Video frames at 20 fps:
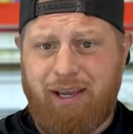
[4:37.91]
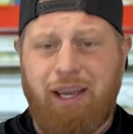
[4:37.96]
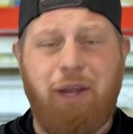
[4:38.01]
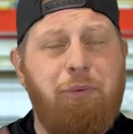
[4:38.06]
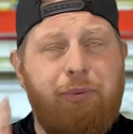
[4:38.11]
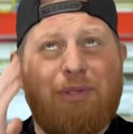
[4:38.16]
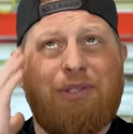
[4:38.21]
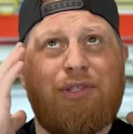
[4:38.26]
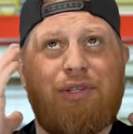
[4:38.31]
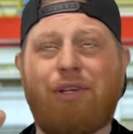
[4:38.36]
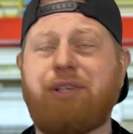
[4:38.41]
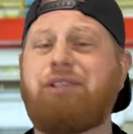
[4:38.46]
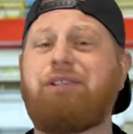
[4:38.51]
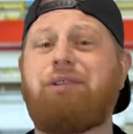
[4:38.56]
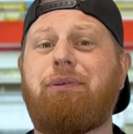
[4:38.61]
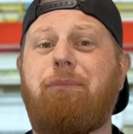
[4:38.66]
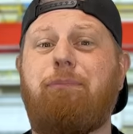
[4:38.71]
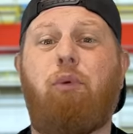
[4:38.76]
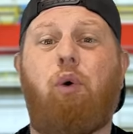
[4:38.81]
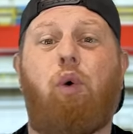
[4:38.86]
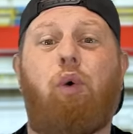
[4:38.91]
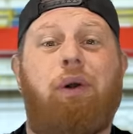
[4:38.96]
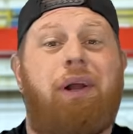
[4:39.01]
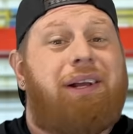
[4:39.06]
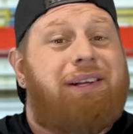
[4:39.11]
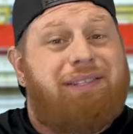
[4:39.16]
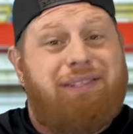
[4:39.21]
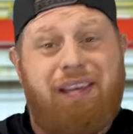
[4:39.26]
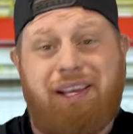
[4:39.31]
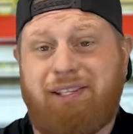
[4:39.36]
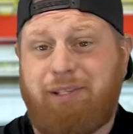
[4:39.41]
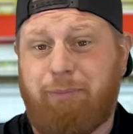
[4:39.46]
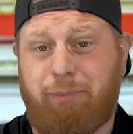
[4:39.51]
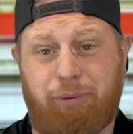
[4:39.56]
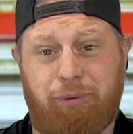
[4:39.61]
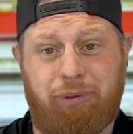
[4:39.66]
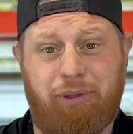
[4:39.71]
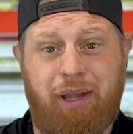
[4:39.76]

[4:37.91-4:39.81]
It was just more accessible.